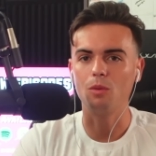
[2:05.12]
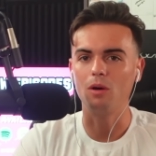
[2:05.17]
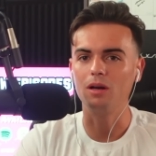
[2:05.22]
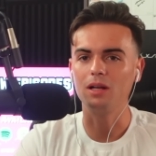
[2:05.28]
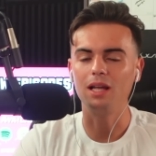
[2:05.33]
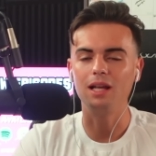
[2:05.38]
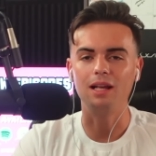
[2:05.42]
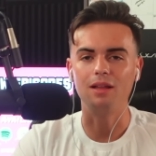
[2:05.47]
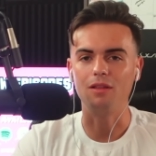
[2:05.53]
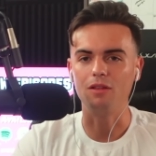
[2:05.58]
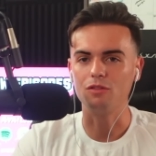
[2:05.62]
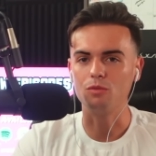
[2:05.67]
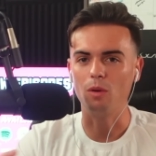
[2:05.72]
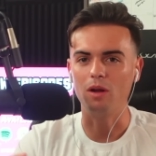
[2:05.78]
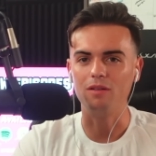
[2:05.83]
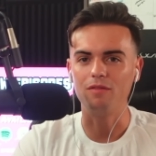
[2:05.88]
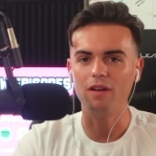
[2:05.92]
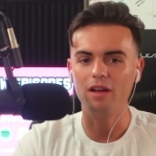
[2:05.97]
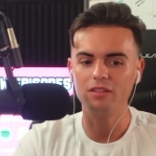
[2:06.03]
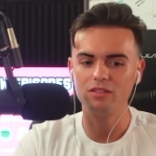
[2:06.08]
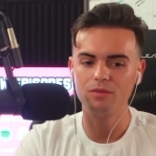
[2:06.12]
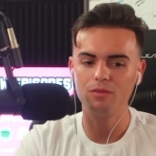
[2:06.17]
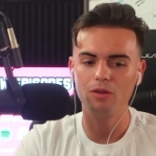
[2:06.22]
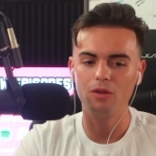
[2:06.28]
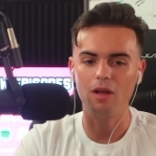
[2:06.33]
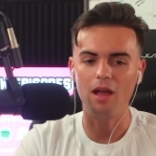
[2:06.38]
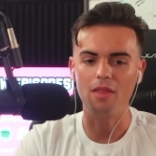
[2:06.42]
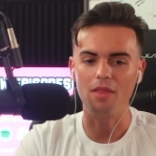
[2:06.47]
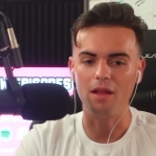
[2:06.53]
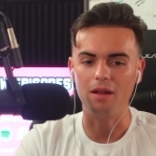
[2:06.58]
working in this one
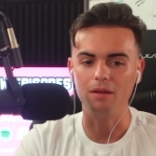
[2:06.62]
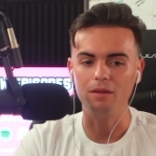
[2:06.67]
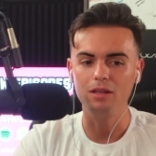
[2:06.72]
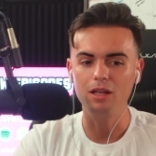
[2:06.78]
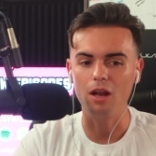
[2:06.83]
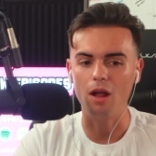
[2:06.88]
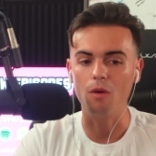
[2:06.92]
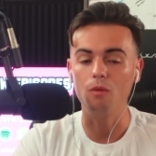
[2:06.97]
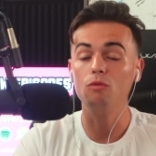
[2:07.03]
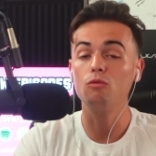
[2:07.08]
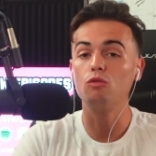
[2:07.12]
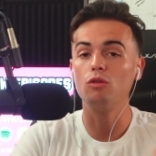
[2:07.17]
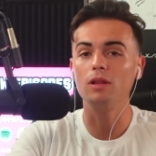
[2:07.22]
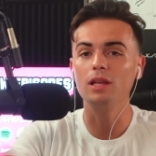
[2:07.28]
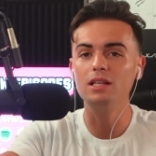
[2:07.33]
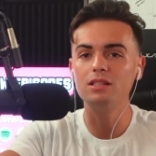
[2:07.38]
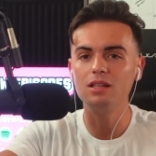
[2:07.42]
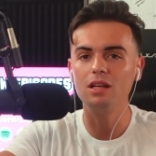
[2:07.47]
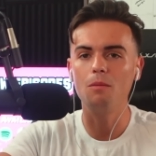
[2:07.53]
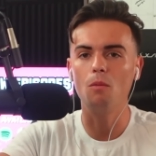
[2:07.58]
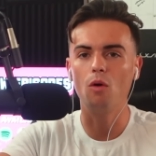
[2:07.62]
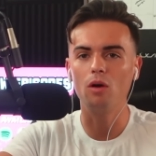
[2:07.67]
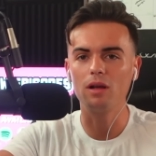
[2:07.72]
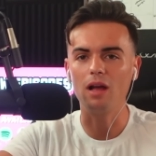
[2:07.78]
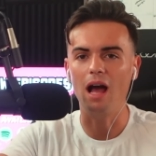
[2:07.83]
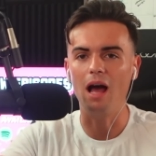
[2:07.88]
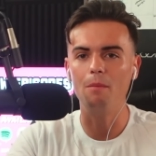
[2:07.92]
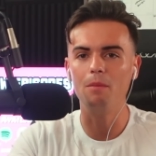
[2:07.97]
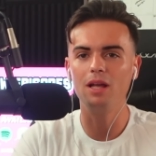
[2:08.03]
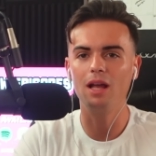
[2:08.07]
festival and then, you know, releasing more
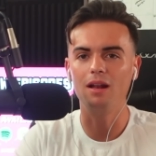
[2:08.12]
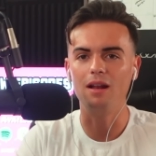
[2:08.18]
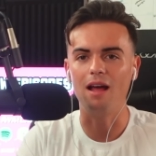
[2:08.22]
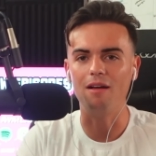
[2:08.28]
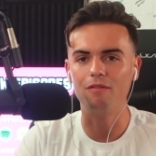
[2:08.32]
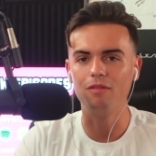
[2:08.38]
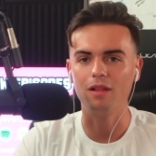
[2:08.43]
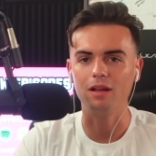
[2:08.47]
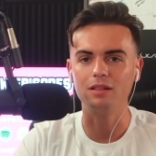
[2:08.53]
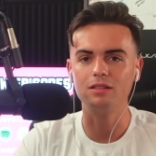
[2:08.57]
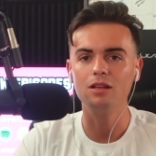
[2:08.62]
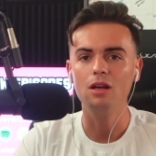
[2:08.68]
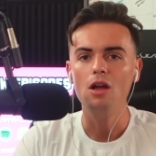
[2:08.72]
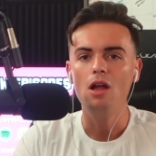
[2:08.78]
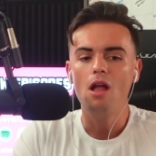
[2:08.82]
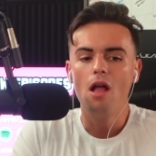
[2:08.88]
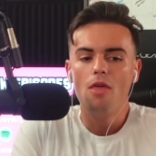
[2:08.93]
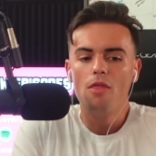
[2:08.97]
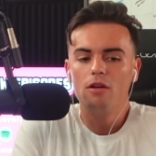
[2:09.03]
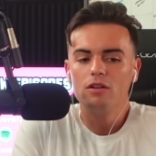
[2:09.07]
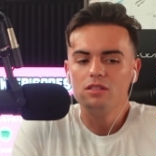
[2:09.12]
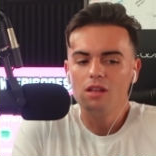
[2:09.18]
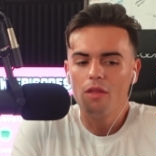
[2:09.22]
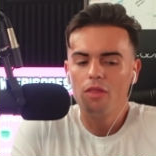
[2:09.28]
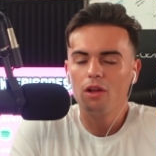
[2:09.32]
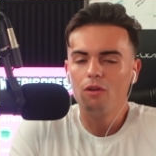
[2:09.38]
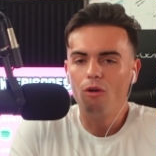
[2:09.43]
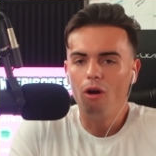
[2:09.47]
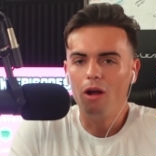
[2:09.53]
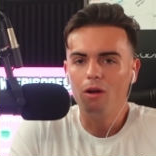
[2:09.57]
comedy on Netflix. There's
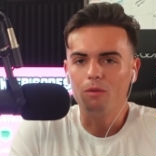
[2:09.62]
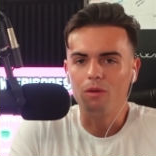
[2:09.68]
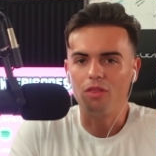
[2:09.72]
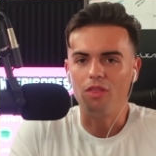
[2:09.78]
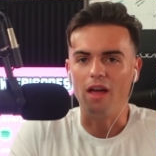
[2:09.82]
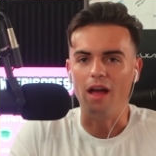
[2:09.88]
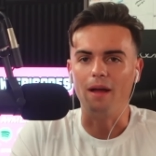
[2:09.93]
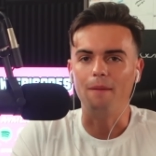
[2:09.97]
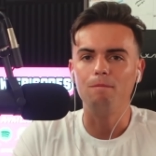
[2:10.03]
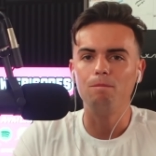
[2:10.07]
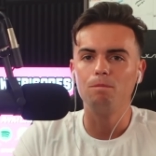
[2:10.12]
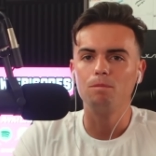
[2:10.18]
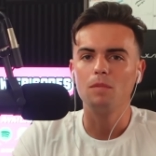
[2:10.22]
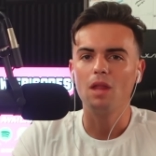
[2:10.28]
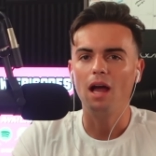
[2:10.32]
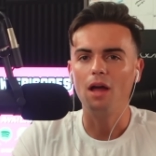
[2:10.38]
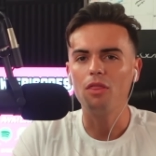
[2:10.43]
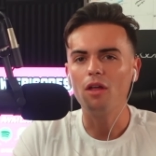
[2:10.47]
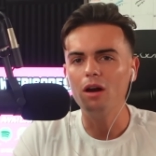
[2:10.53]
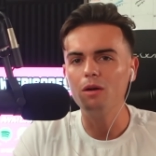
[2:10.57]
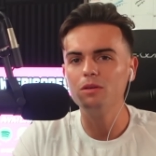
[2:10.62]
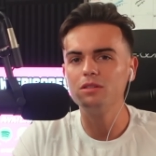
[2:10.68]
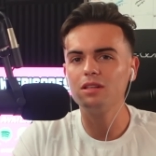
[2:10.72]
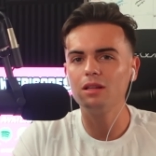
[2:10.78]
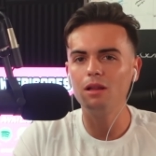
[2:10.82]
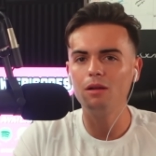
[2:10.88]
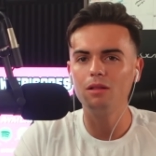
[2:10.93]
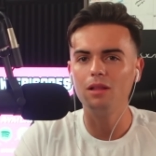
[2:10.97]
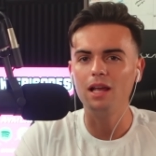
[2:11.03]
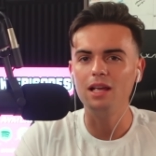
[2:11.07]
nothing wrong with that. I thought it was a
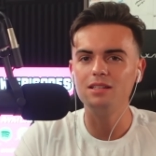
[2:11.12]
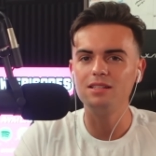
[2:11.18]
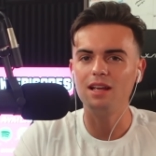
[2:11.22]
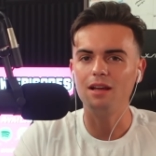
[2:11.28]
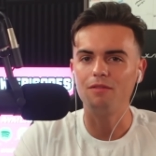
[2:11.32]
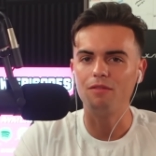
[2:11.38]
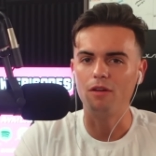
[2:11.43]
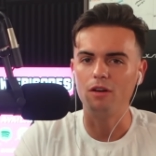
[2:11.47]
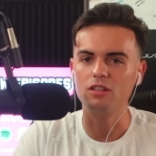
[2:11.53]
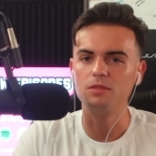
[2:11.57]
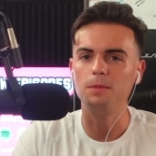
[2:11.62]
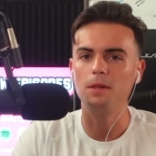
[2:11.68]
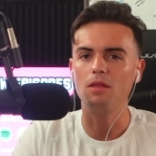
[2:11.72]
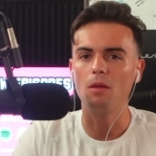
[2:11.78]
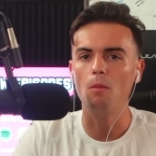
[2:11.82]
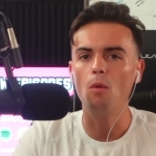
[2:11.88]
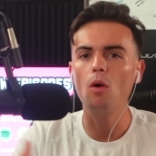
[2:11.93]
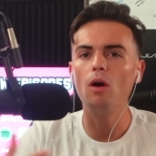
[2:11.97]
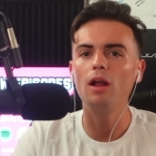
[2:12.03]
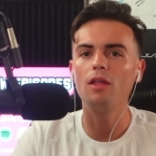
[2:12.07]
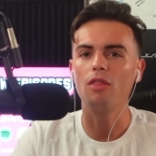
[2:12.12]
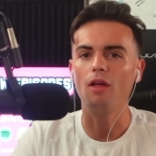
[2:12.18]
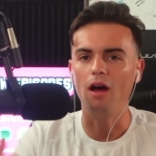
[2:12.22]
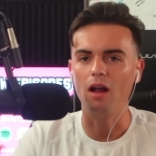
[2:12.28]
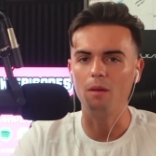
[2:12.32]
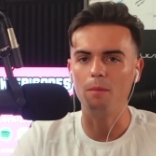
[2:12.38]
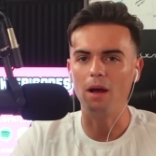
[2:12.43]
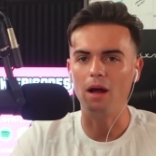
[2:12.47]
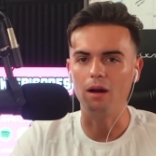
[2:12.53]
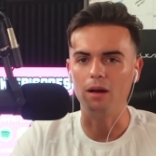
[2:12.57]
little lazy at first, but the more I
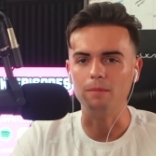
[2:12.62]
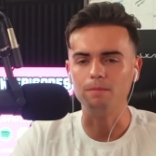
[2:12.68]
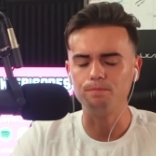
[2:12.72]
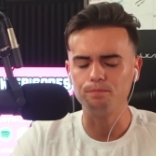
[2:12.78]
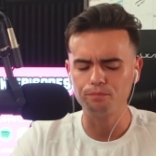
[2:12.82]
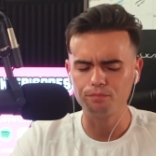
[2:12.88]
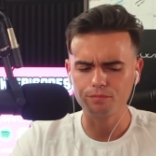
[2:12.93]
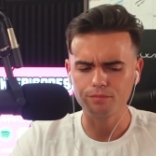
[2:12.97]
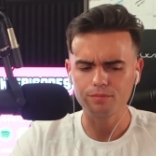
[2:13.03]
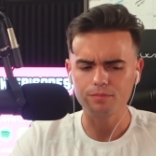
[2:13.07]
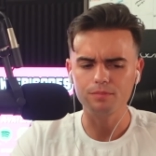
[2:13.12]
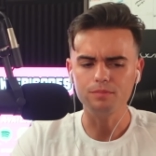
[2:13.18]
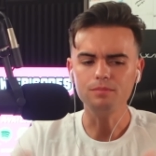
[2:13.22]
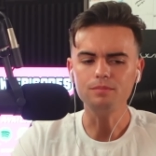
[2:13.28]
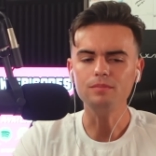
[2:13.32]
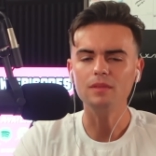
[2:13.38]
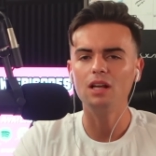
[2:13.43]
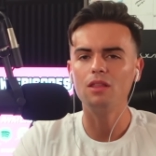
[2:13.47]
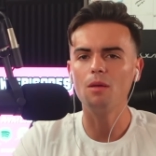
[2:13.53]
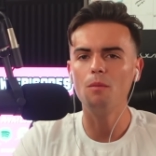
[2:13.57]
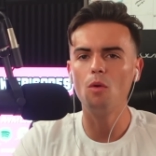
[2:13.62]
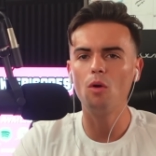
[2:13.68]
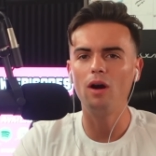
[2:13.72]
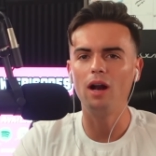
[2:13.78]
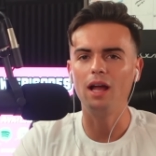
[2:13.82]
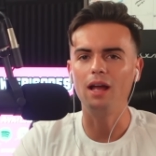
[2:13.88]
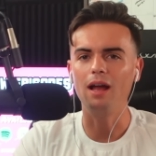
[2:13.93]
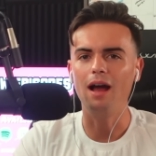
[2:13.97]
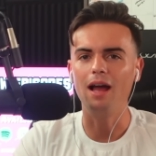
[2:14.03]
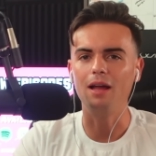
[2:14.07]
thought about it, the more
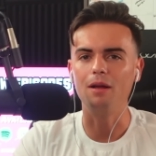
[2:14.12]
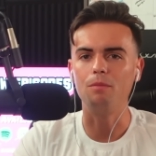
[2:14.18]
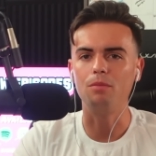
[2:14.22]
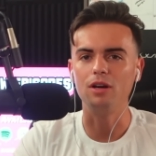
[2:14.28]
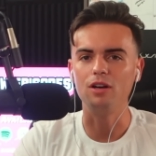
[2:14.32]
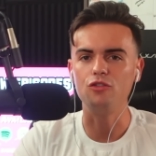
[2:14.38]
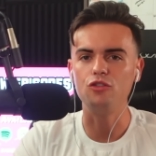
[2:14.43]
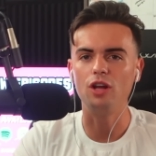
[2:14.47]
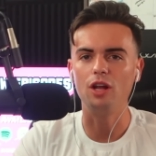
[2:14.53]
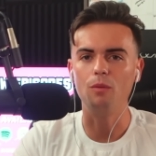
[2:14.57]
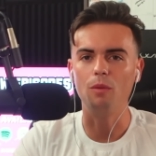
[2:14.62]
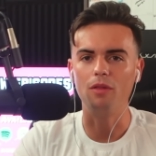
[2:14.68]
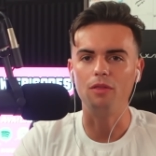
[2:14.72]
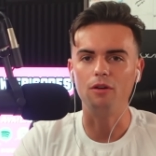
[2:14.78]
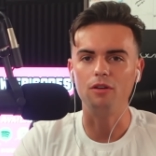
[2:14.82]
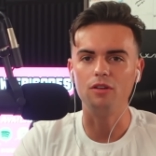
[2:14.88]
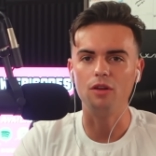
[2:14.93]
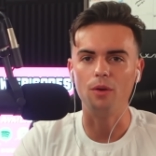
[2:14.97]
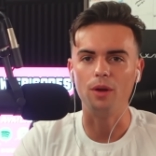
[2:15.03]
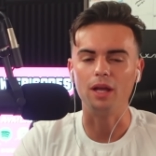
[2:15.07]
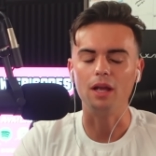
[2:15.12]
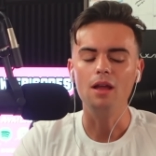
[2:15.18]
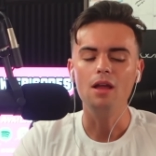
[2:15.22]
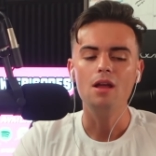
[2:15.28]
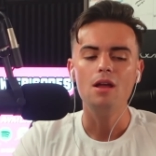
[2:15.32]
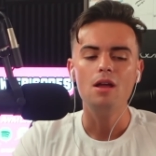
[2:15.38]
I, I appreciate what they're doing.